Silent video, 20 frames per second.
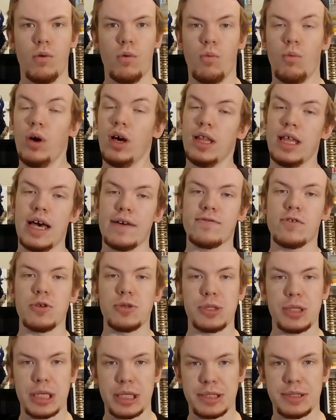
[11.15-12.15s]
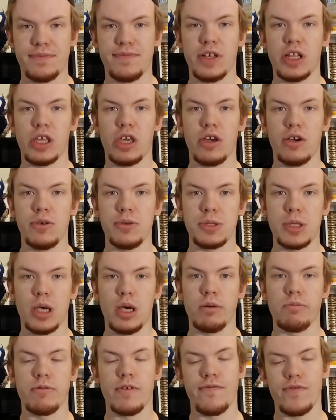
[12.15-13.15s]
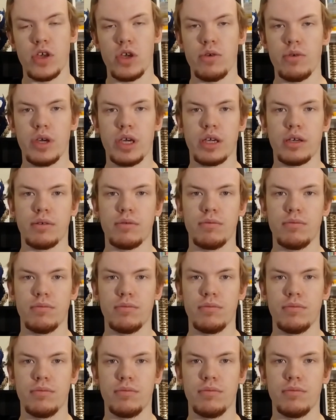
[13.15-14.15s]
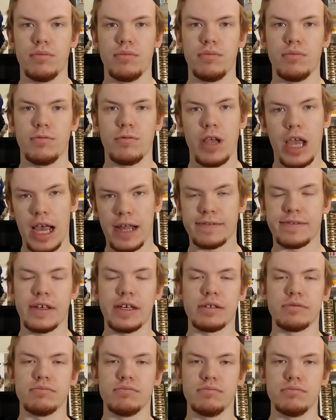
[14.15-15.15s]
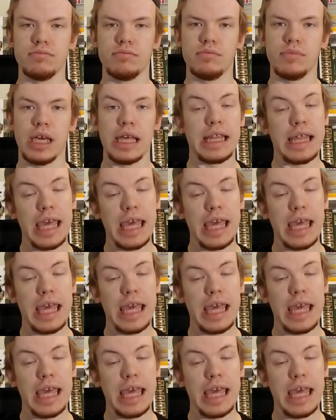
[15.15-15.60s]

Well, after six videos of reviewing, reacting, and